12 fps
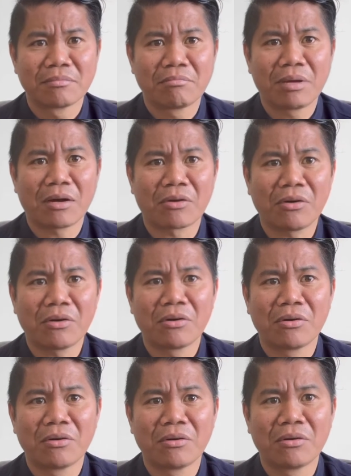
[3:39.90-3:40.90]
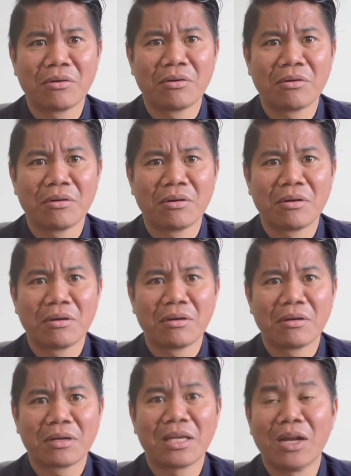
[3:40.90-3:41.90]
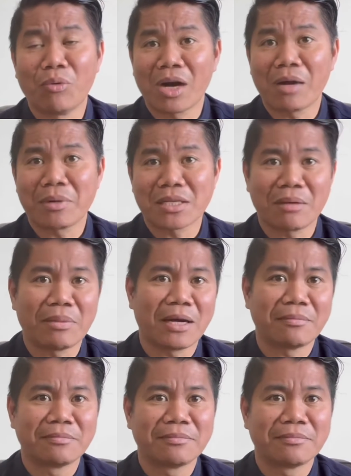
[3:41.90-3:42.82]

pero ginawa ka masama.